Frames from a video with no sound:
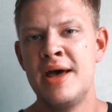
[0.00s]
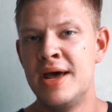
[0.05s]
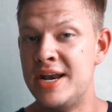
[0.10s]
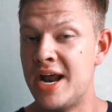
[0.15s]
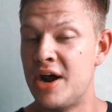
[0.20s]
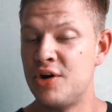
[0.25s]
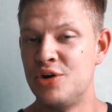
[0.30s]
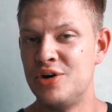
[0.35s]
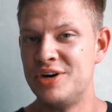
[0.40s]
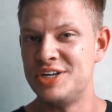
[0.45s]

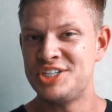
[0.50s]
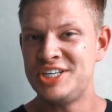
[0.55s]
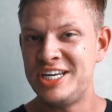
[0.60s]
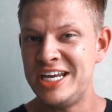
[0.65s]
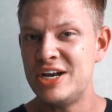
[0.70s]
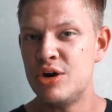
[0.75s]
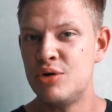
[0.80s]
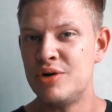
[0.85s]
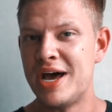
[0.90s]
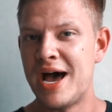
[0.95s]
Now, during this
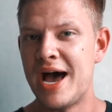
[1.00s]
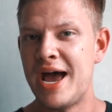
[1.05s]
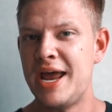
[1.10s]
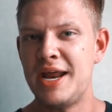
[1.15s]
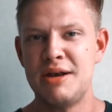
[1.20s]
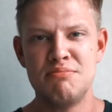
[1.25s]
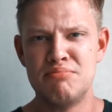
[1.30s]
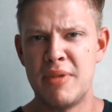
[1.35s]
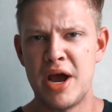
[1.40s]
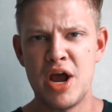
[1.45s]
keto
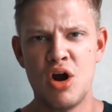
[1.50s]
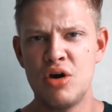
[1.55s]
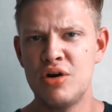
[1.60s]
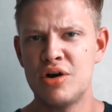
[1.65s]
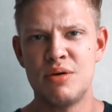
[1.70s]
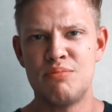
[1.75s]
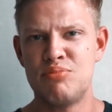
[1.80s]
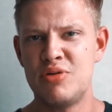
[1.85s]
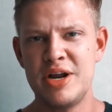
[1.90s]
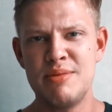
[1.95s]
diet, my
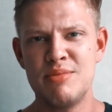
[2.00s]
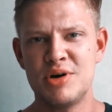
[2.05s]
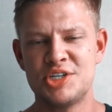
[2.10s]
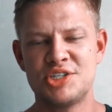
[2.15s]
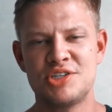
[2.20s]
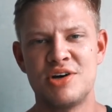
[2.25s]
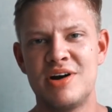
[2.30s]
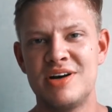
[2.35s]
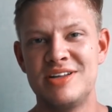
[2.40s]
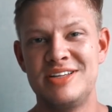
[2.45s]
hunger pretty much
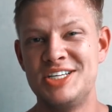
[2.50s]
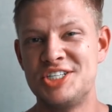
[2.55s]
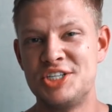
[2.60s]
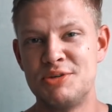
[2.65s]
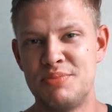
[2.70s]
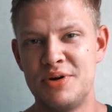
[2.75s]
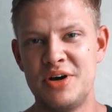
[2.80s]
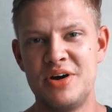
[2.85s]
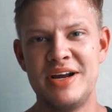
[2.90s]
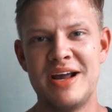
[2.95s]
started
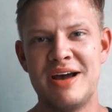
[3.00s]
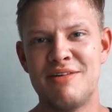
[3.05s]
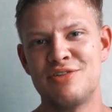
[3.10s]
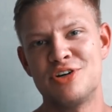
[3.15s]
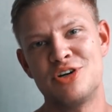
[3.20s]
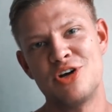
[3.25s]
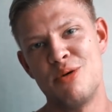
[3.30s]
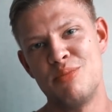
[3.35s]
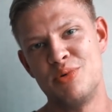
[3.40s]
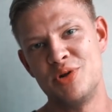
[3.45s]
disappearing after
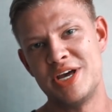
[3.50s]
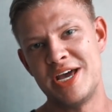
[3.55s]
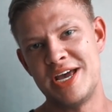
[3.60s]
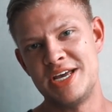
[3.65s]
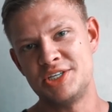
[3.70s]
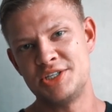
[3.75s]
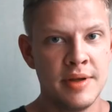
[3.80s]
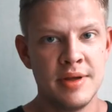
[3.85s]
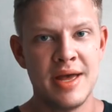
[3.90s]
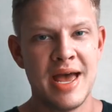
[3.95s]
a couple of
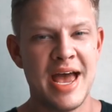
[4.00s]
days.